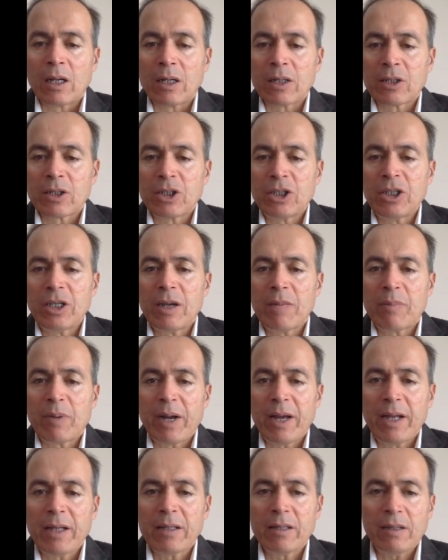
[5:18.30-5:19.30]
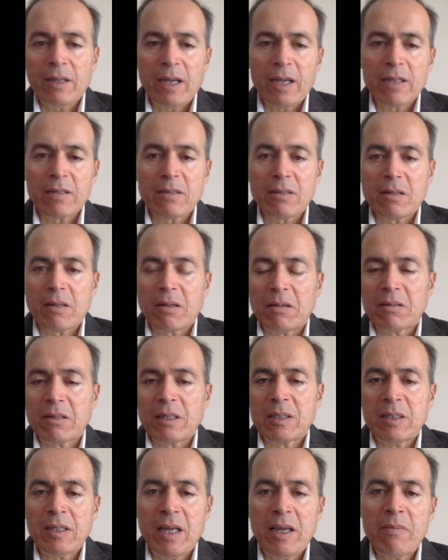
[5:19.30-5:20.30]
Chia bread has the
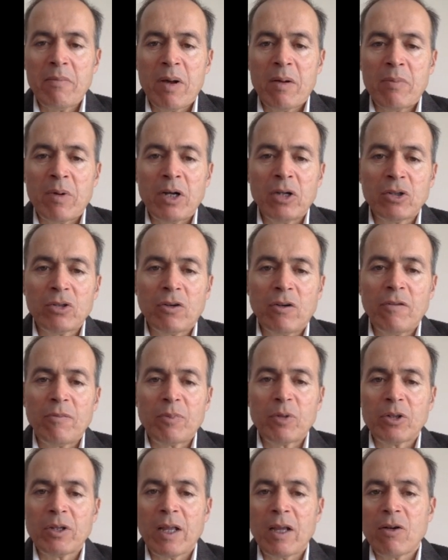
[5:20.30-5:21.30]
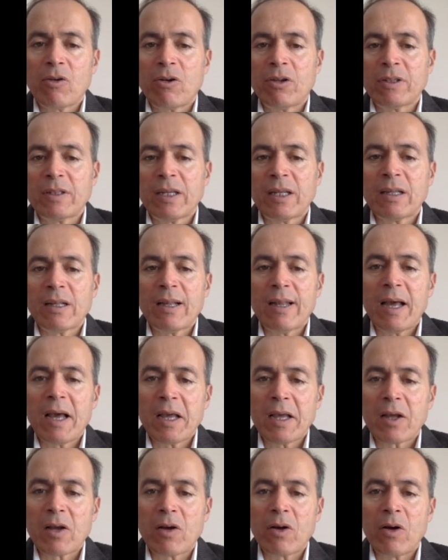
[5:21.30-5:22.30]
same amount of protein content
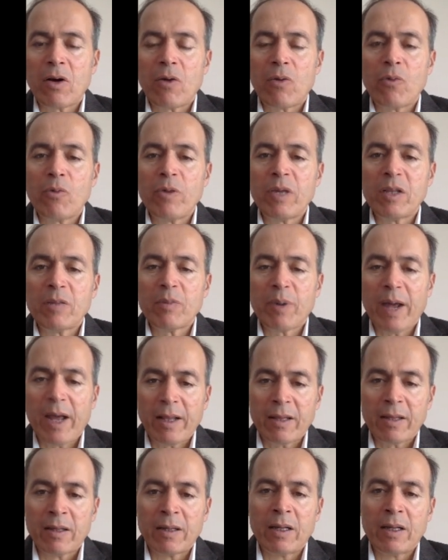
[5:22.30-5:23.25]
like wheat bread,